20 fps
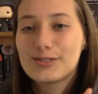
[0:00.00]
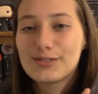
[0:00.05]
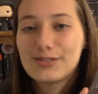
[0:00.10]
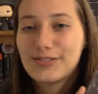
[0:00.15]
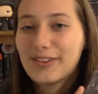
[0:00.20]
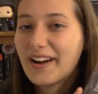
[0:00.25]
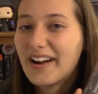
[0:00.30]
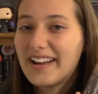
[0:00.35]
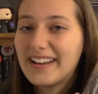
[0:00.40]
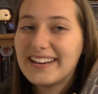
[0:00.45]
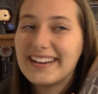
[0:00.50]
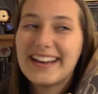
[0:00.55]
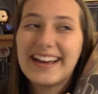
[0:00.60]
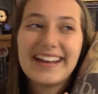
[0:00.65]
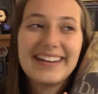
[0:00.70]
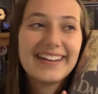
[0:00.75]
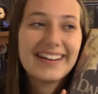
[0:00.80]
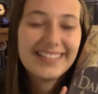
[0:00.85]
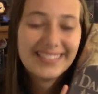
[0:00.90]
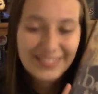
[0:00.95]
fun
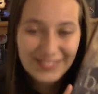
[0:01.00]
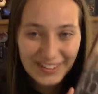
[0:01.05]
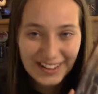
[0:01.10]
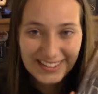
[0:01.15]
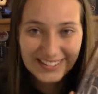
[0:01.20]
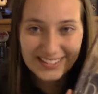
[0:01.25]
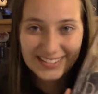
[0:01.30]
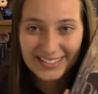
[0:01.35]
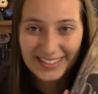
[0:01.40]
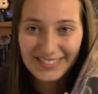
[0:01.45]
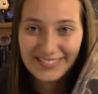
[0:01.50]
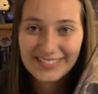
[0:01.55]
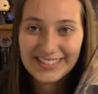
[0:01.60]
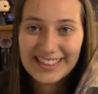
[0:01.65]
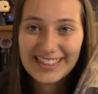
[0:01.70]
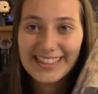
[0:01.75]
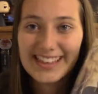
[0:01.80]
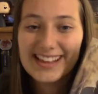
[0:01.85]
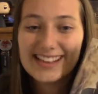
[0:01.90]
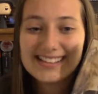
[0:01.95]
and I fell in love
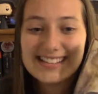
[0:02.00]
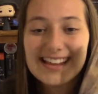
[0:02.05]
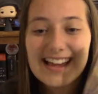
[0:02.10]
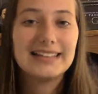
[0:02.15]
with it.